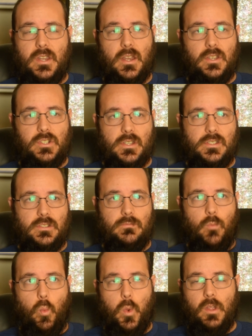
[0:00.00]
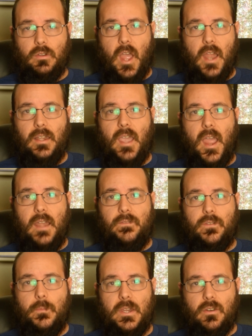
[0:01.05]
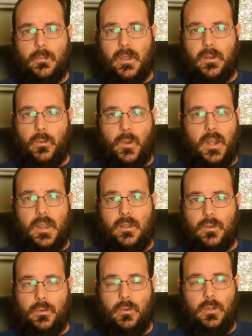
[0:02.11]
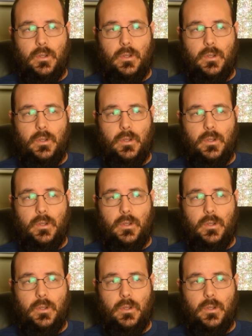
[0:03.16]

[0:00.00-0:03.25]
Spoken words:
It just will not guide for me no matter what I do.